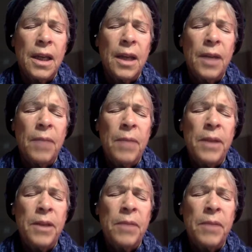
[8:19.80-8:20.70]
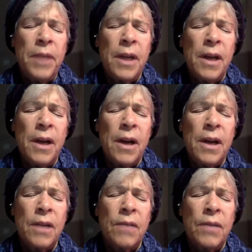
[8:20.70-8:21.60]
hath melted my heart
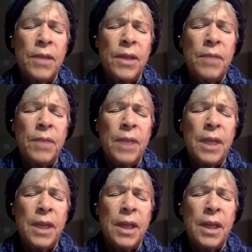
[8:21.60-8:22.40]
within me.